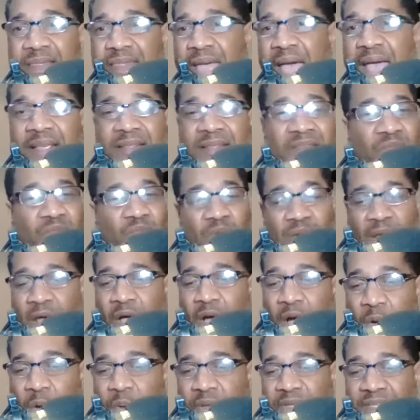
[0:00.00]
that's what I
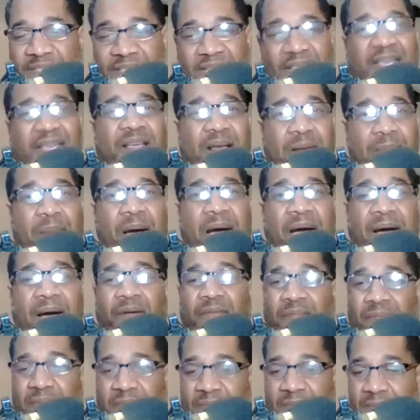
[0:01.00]
always think
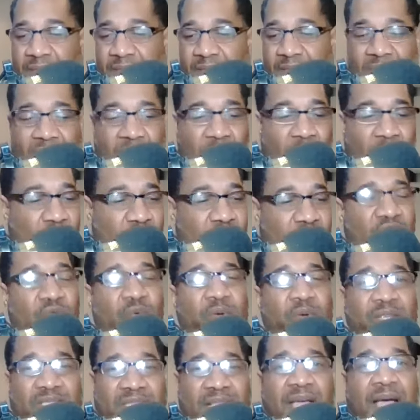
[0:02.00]
about, those
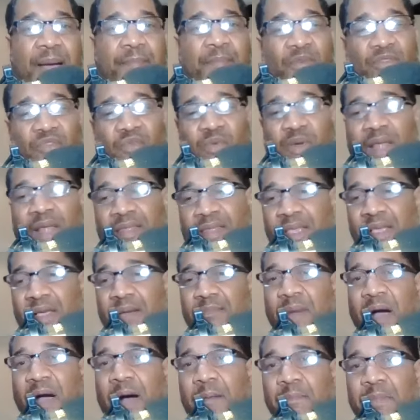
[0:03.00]
two examples, when I
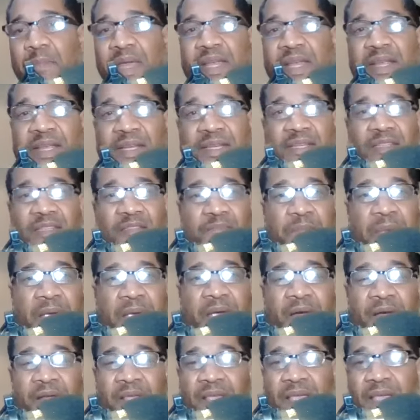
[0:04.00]
think about media
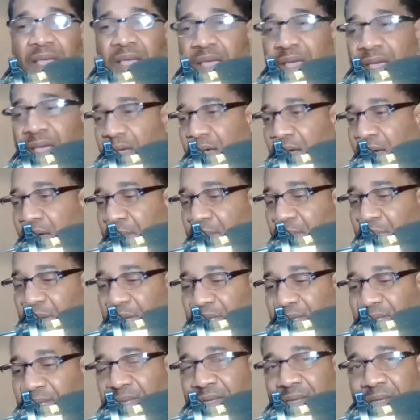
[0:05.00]
disparity.
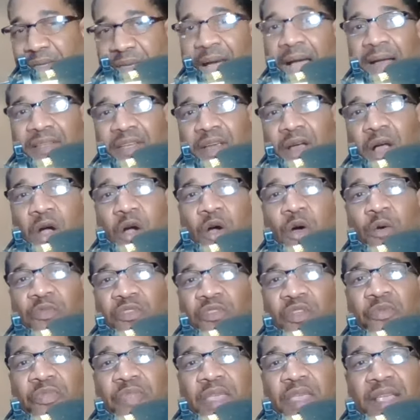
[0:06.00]
But Dr.
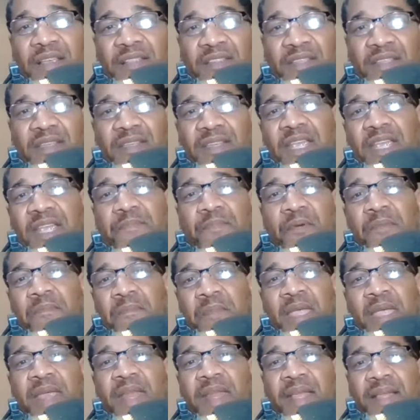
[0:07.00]
Holmes, do you think it's a deeper
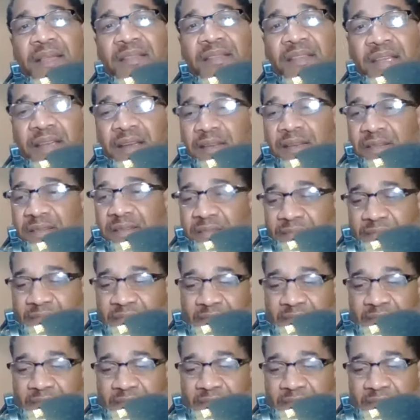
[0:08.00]
meaning? Is there